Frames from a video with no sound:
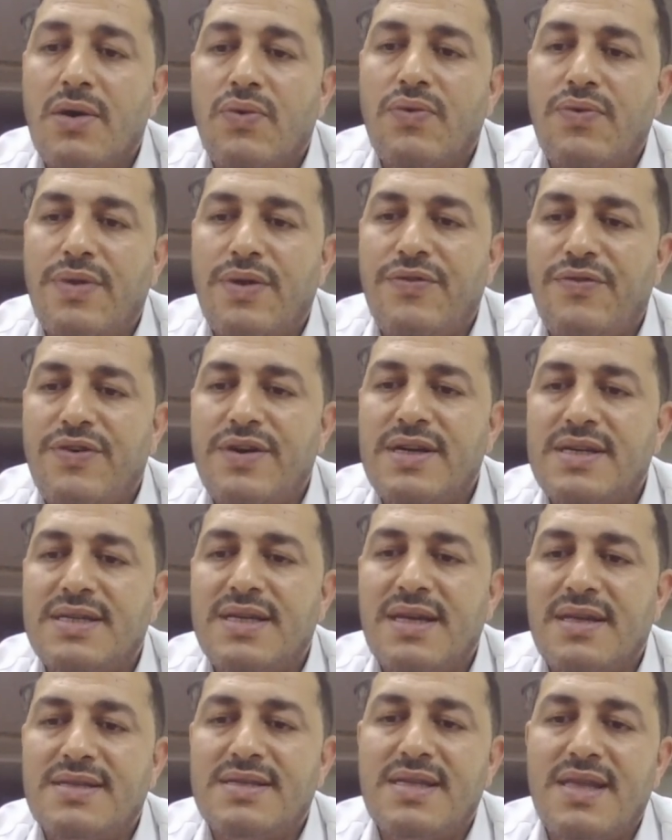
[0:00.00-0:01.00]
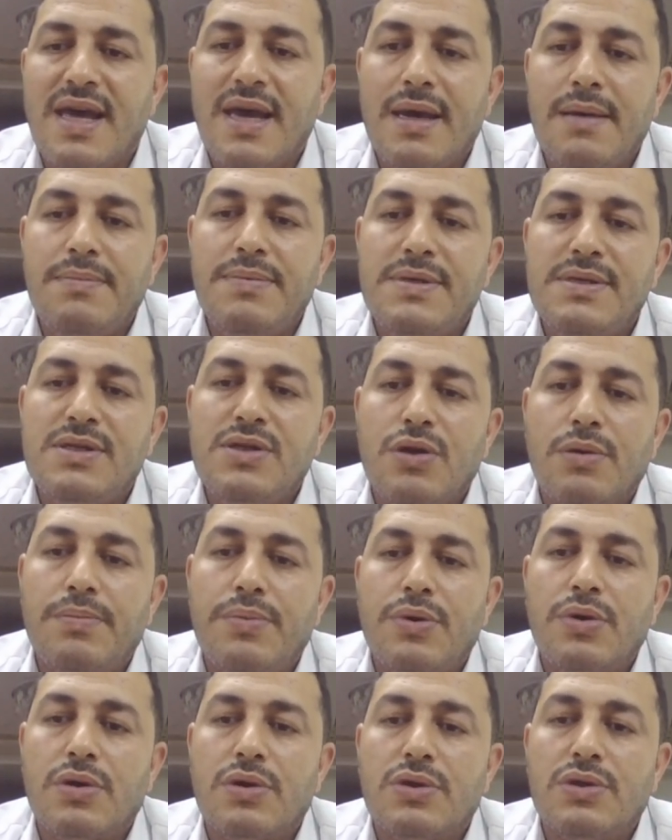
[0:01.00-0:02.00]
The first is the
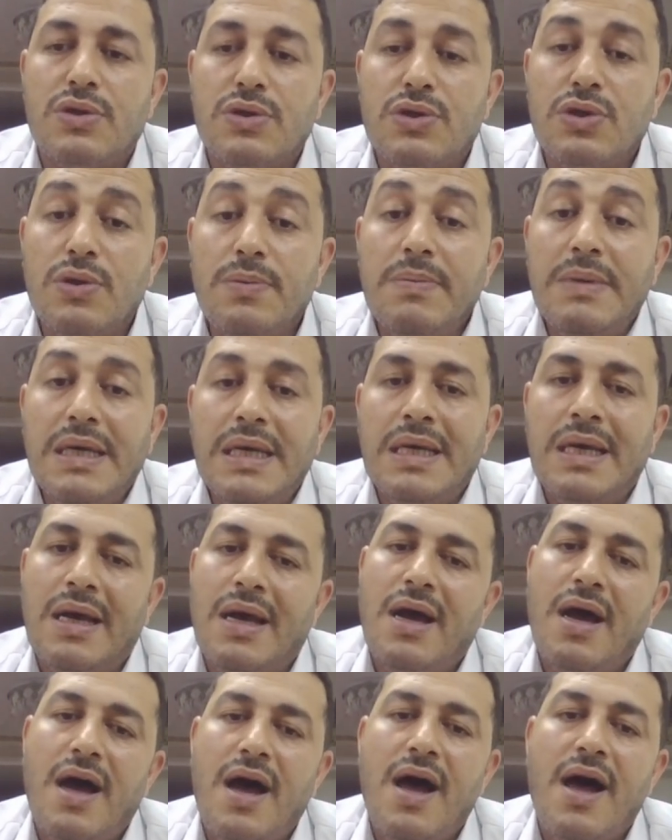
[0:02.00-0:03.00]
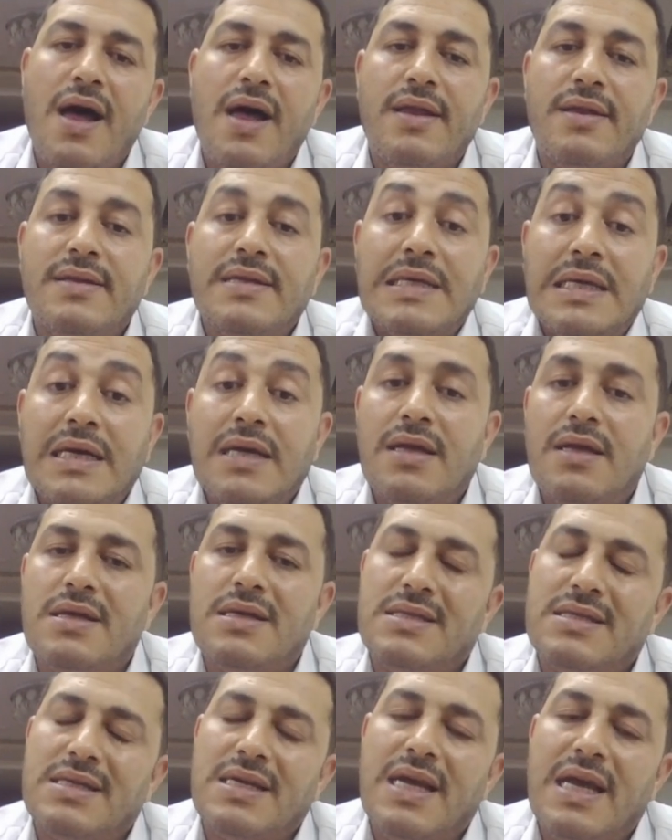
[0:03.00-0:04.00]
episioproctotomy, and
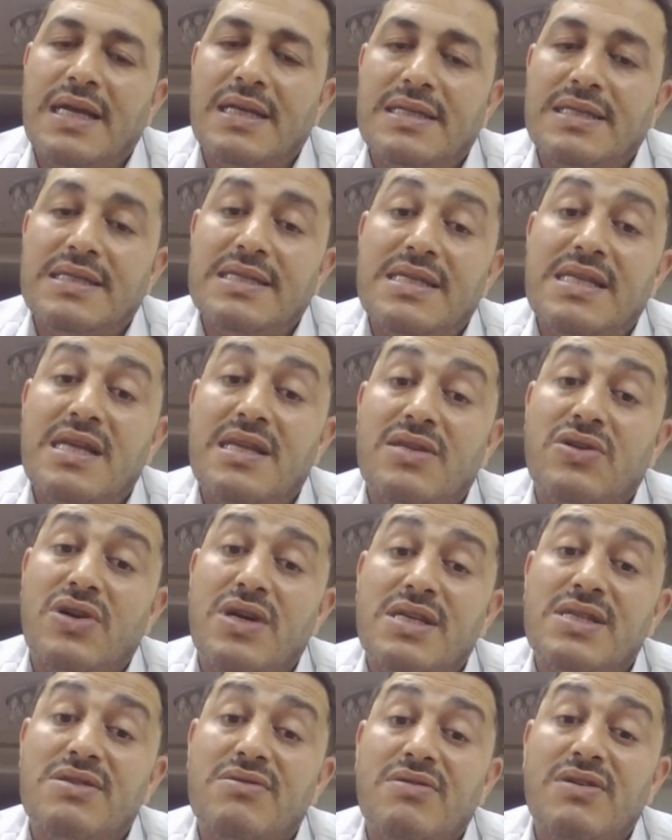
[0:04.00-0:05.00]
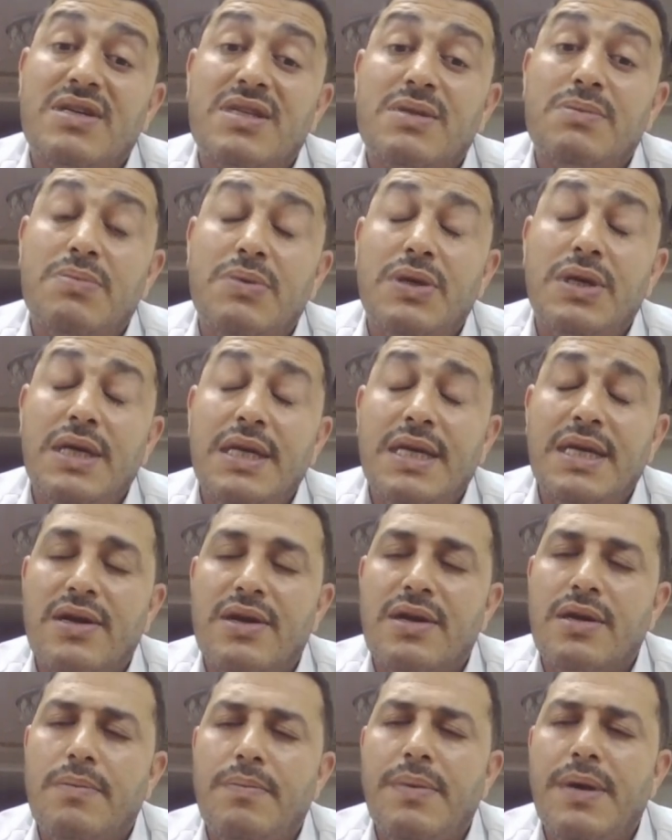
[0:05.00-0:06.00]
the second is the transverse
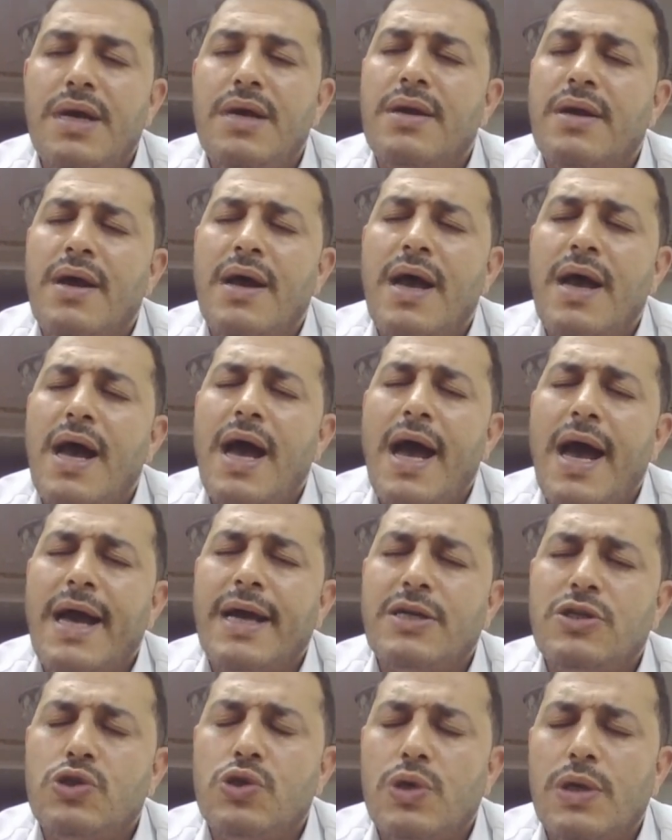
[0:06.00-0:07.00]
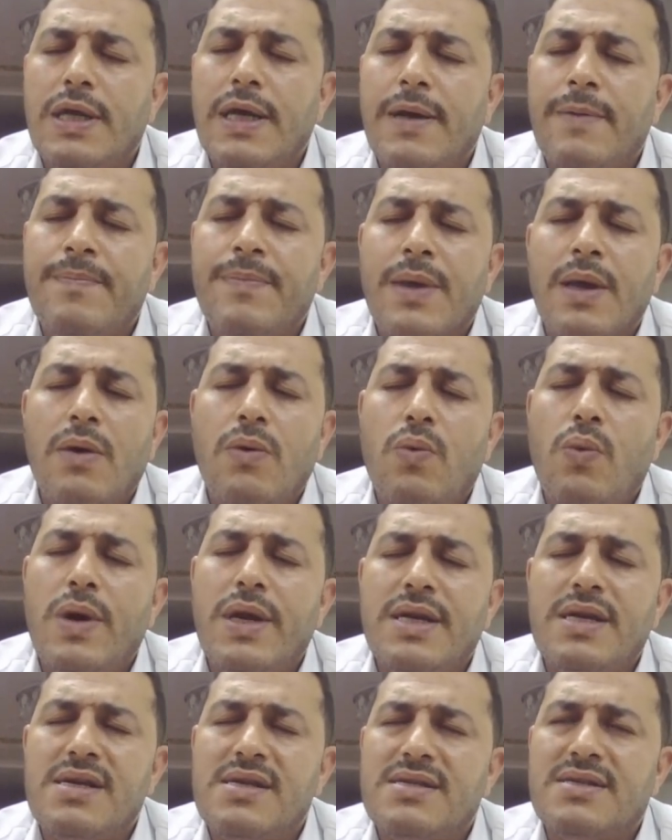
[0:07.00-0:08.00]
perineal repair. Actually,
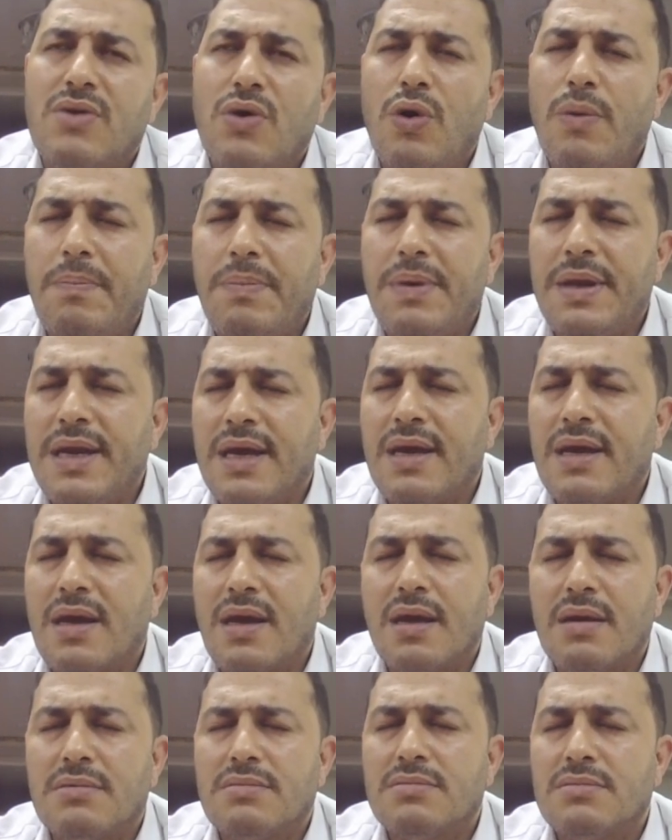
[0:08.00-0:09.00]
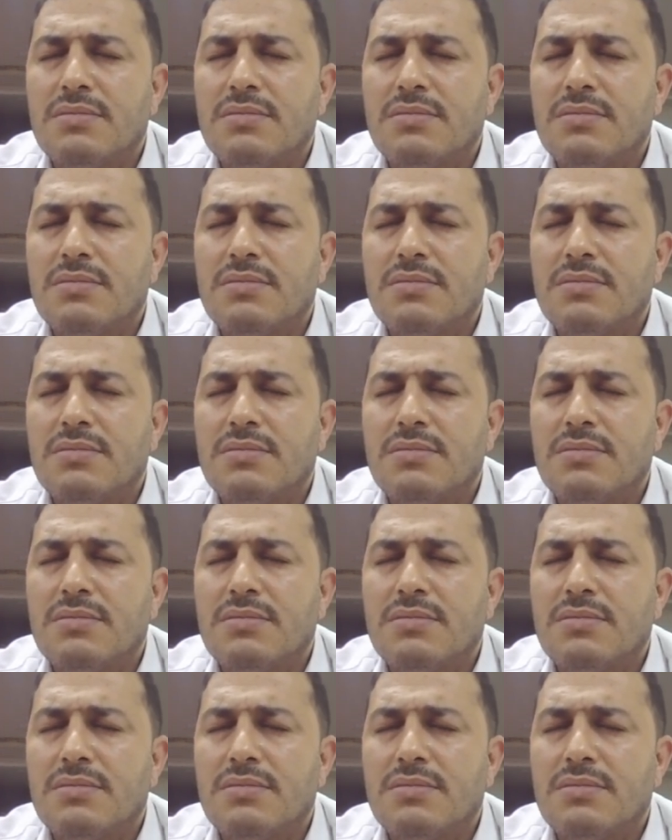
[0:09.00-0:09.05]
one is opening